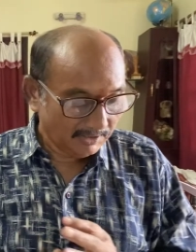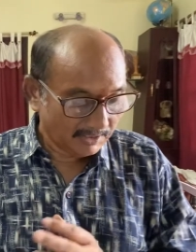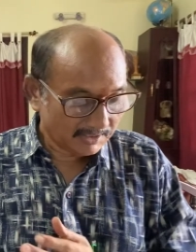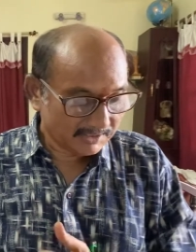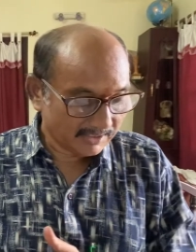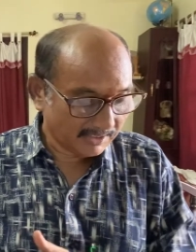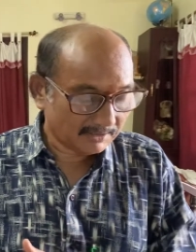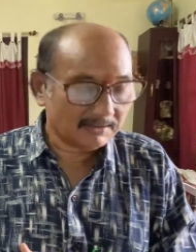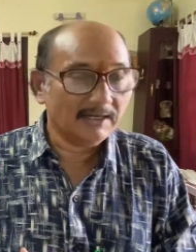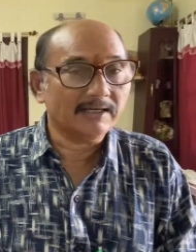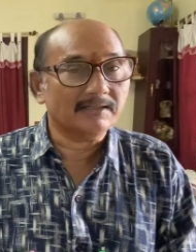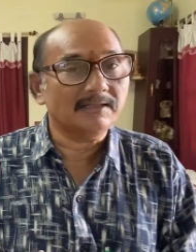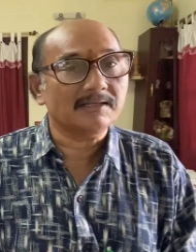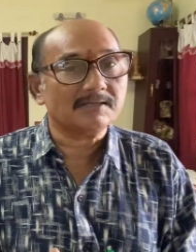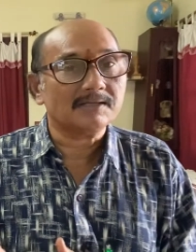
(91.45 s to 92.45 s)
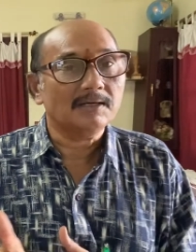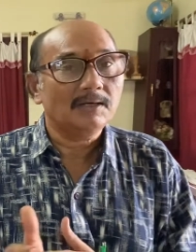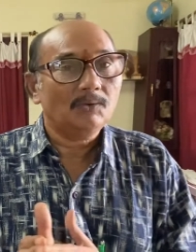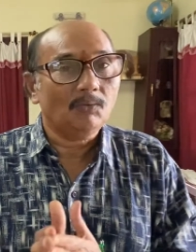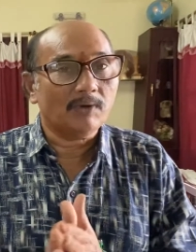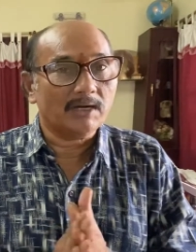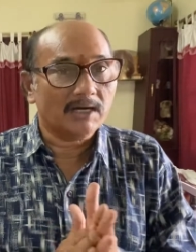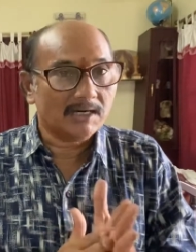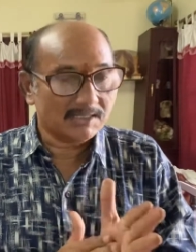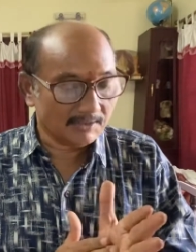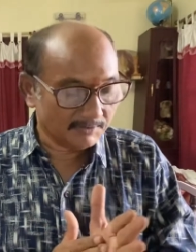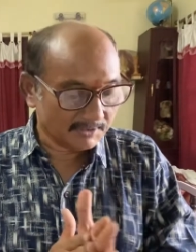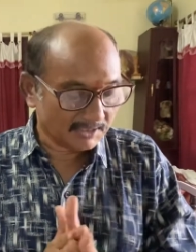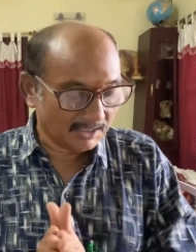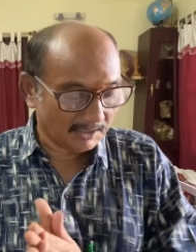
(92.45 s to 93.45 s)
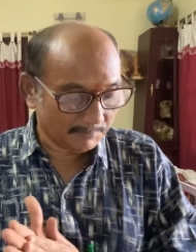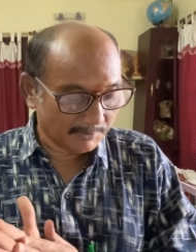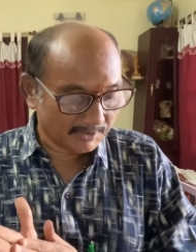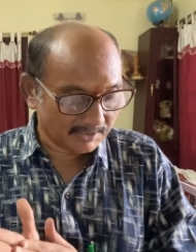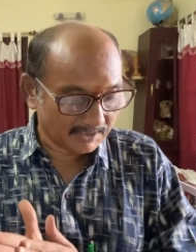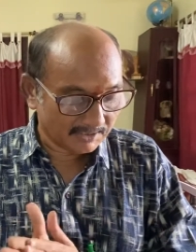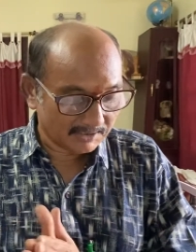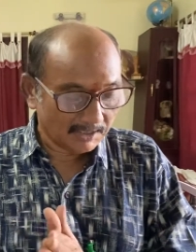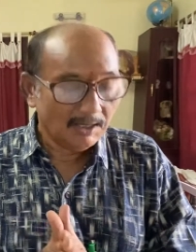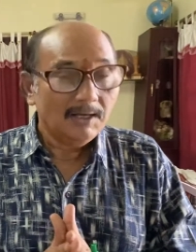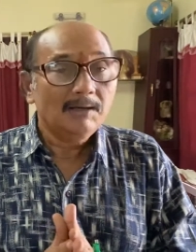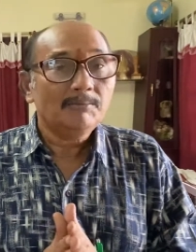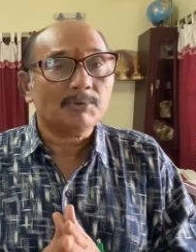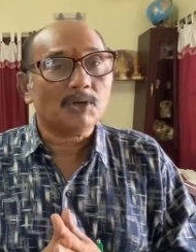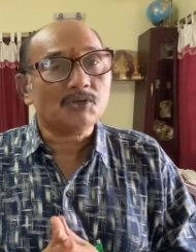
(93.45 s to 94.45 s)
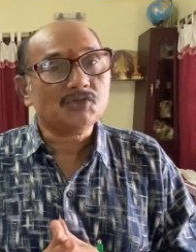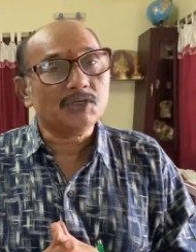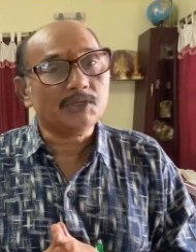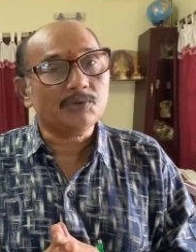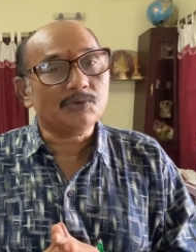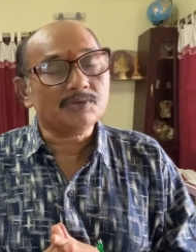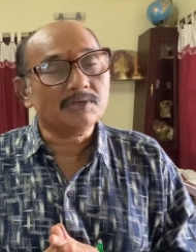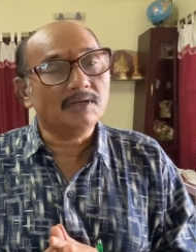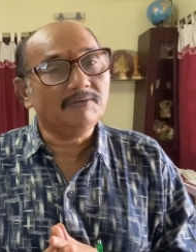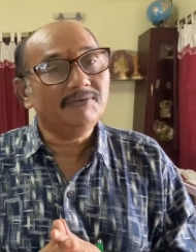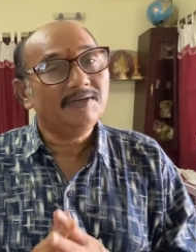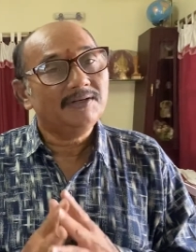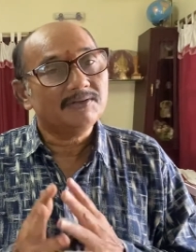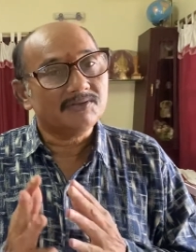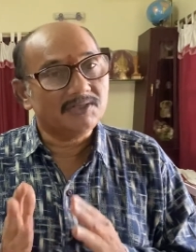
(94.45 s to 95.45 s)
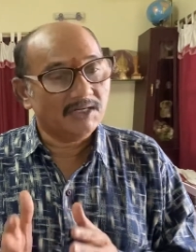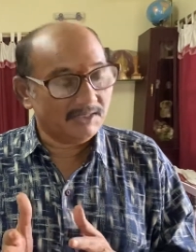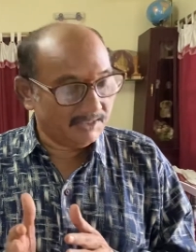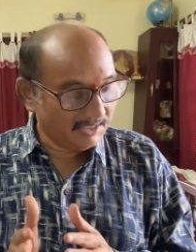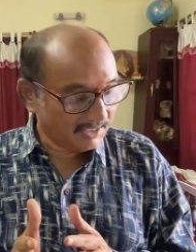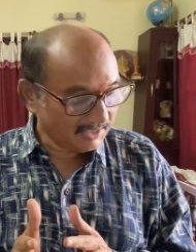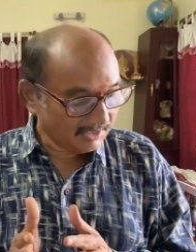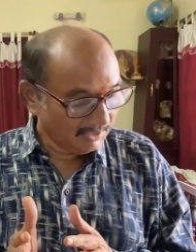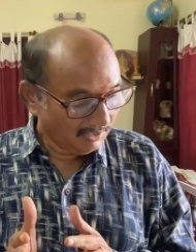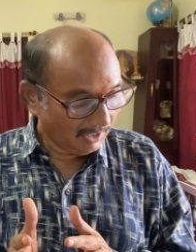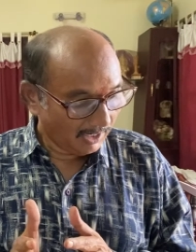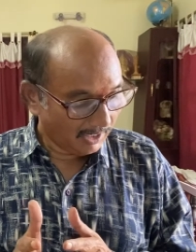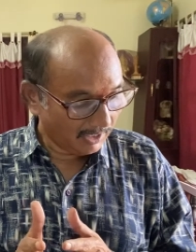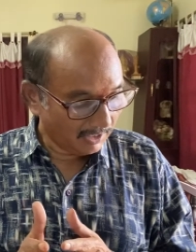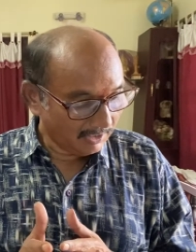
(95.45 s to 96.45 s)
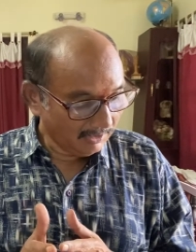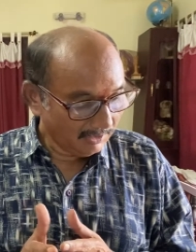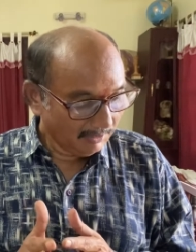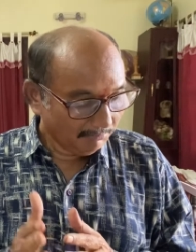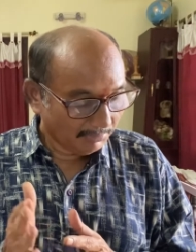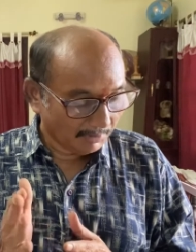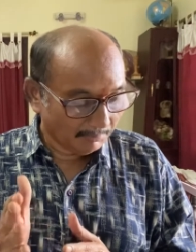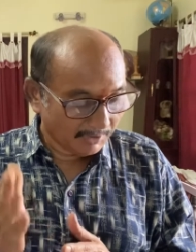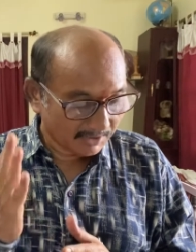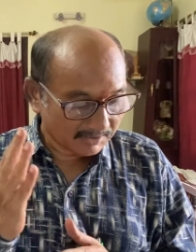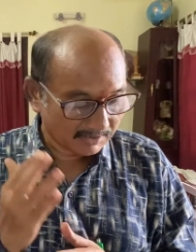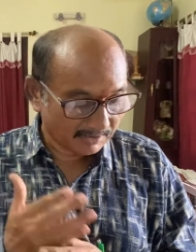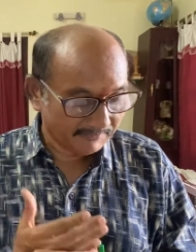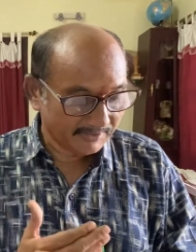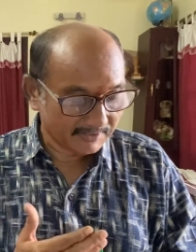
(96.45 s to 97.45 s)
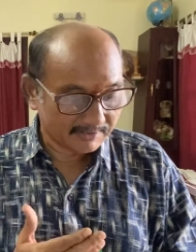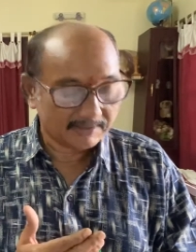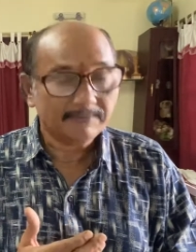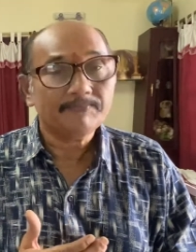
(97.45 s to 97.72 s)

It says like this, 197 CRPC says, prosecution of judges and public servants.